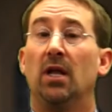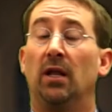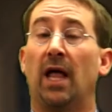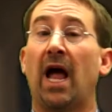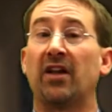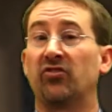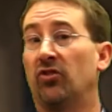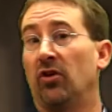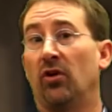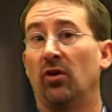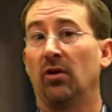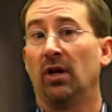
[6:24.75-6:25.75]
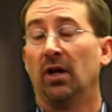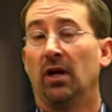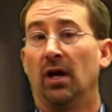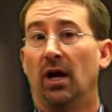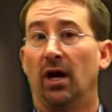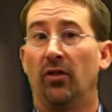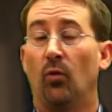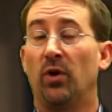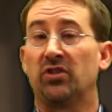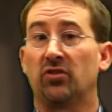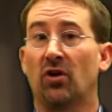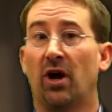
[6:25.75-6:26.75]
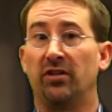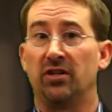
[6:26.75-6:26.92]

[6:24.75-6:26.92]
Last year, the Wichita